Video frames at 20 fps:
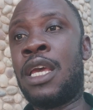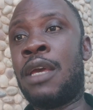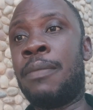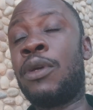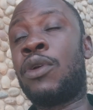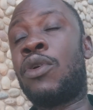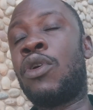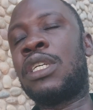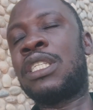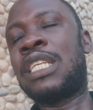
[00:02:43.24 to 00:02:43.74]

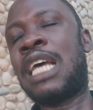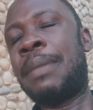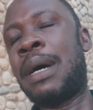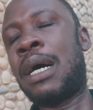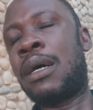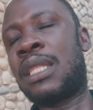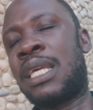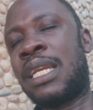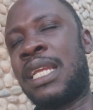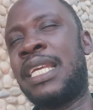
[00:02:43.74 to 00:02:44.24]
Because
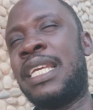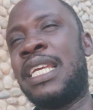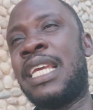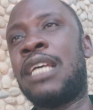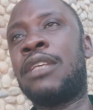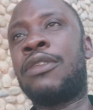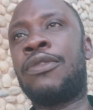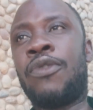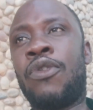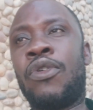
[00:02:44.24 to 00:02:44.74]
about 3
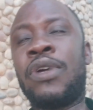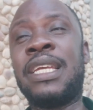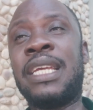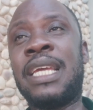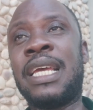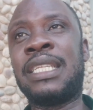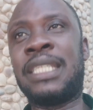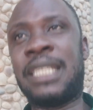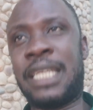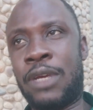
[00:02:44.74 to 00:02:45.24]
years, 4
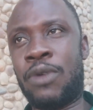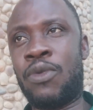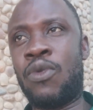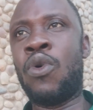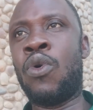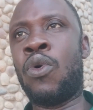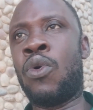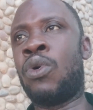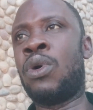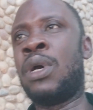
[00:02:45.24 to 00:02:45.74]
years
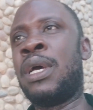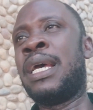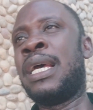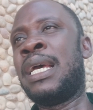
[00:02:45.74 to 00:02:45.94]
ago,